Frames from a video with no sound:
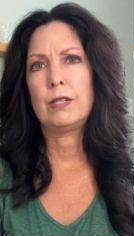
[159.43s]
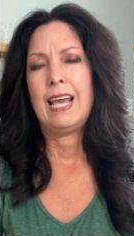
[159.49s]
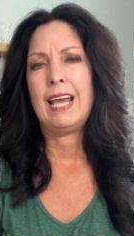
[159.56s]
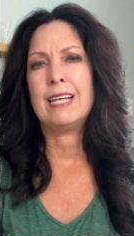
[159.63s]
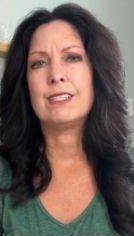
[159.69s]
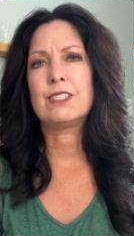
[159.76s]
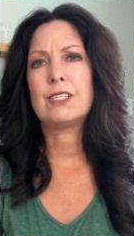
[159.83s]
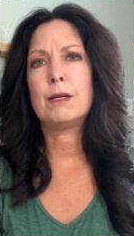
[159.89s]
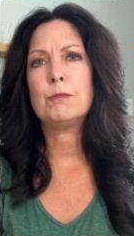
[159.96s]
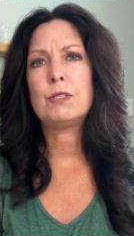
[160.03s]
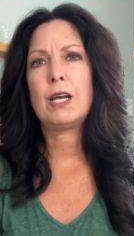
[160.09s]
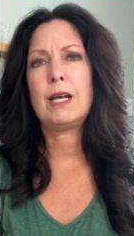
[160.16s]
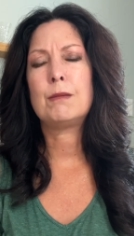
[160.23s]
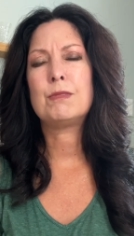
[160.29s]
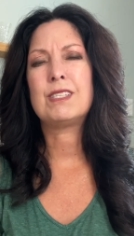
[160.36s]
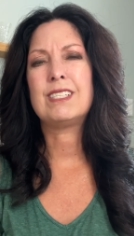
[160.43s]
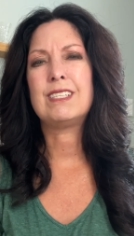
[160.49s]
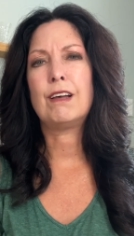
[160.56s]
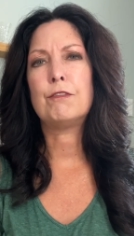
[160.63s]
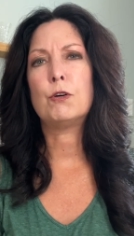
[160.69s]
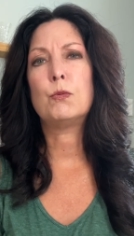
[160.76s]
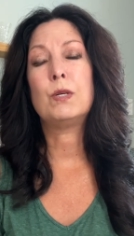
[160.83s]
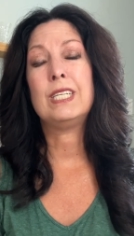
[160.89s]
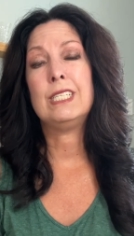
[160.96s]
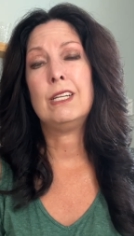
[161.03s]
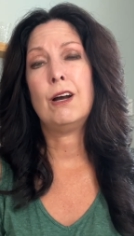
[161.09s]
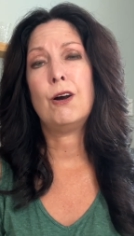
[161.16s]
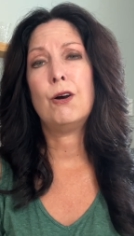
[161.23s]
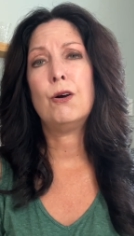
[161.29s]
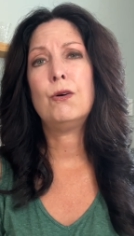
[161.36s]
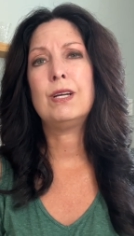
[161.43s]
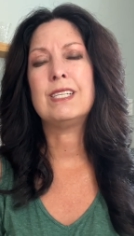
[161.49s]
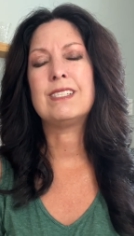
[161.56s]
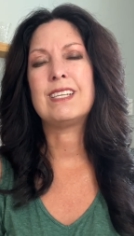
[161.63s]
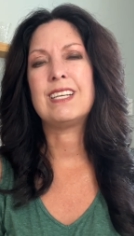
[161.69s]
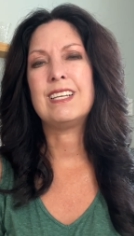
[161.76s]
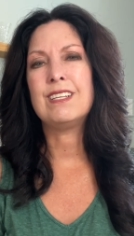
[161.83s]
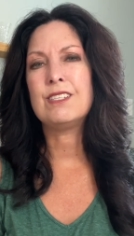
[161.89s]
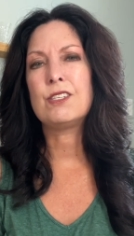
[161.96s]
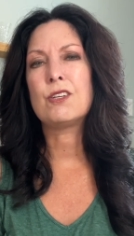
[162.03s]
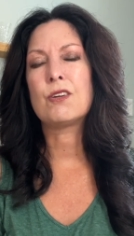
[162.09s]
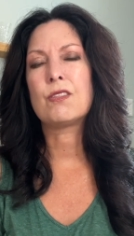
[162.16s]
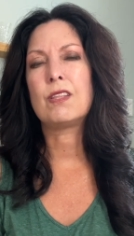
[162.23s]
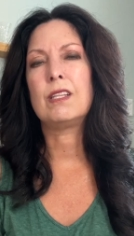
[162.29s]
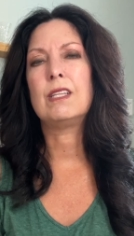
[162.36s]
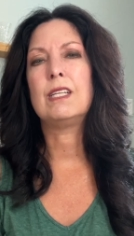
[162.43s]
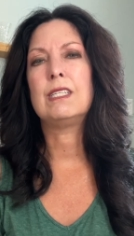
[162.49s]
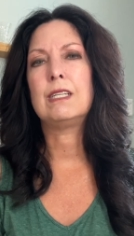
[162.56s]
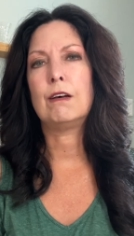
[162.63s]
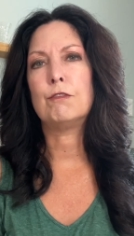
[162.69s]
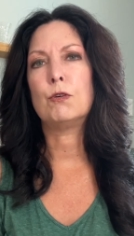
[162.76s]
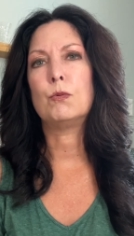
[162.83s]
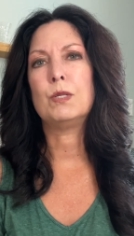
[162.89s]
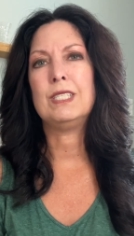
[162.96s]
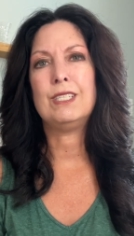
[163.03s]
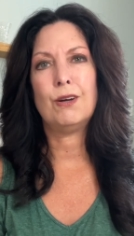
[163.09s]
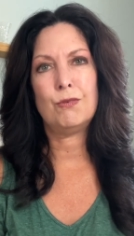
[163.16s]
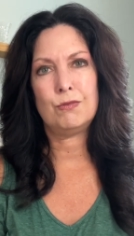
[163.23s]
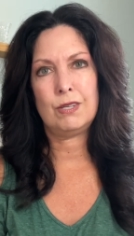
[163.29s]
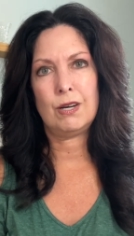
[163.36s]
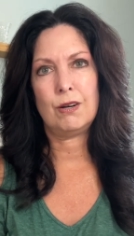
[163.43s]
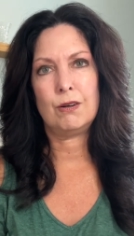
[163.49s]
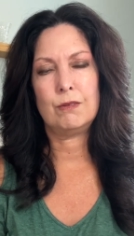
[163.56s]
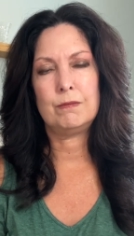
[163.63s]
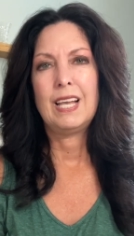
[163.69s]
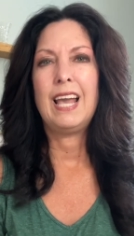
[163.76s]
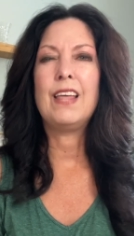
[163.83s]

And sometimes the devil we know is easier than the devil we don't know.